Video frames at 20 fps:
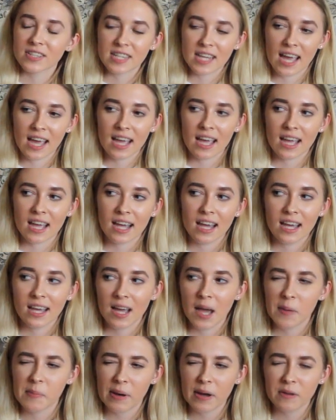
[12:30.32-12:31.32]
day,
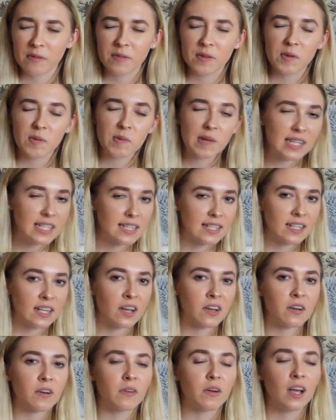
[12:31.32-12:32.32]
about a few weeks
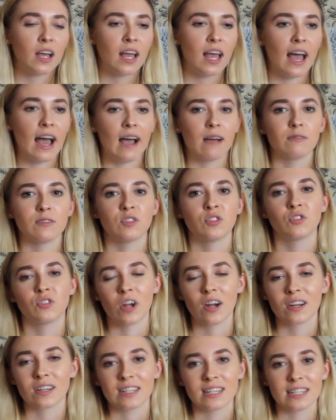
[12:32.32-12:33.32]
ago, I was
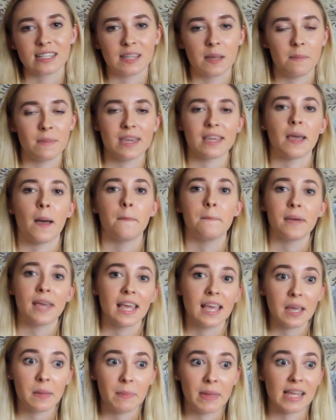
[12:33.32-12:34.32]
struggling to make a
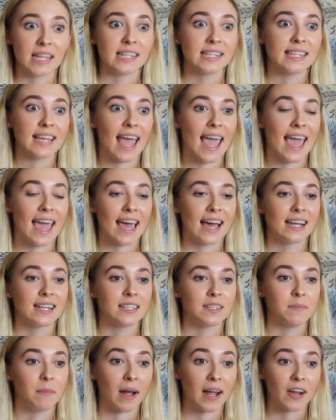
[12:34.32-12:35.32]
payment,
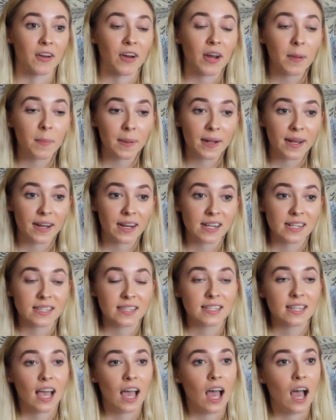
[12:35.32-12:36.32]
and my
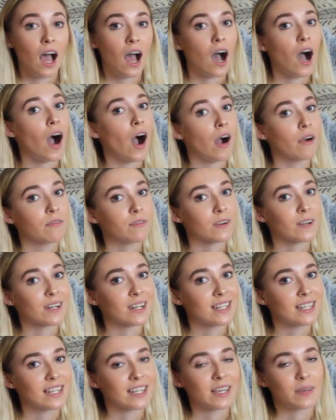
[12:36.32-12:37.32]
grandparents
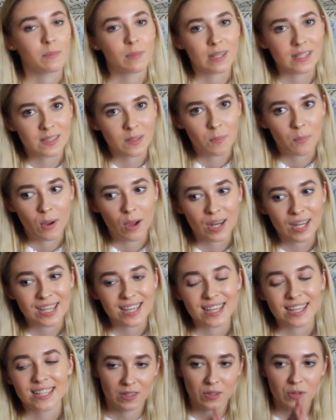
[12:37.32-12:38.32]
offered to give me some
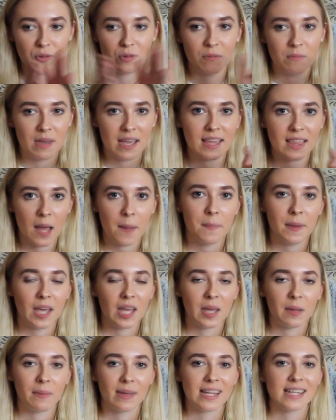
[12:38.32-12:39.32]
money to make that
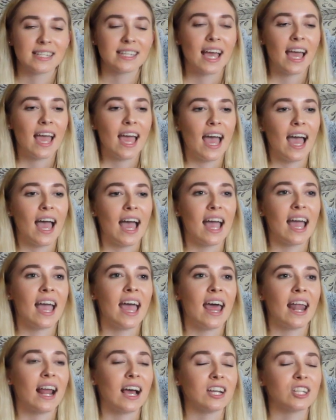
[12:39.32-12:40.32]
payment,
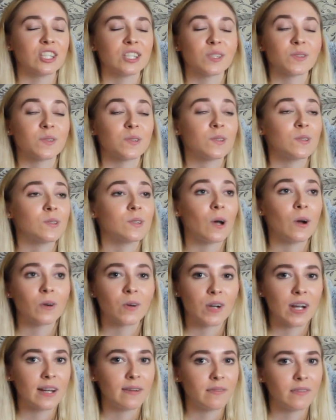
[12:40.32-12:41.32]
and I just was so
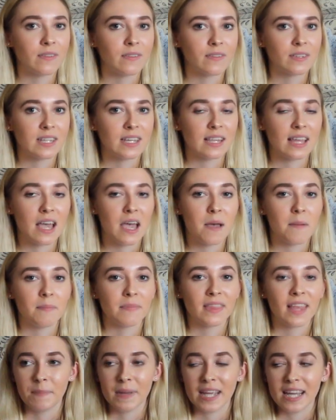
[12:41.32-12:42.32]
grateful to them
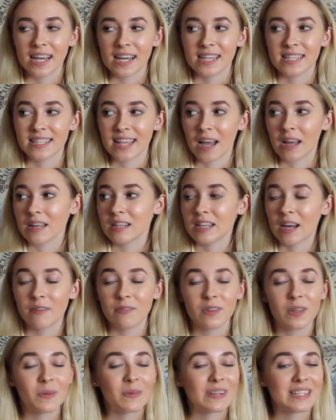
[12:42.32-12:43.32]
because I
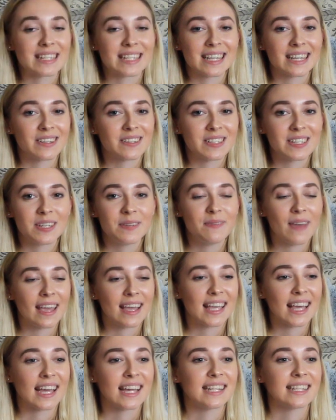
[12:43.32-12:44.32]
definitely wasn't going to
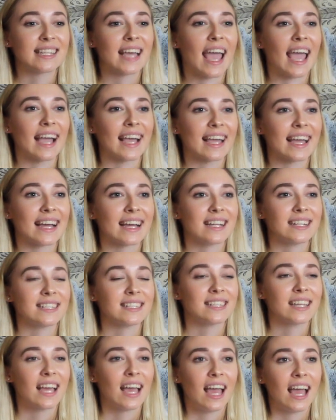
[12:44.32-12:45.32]
make it. And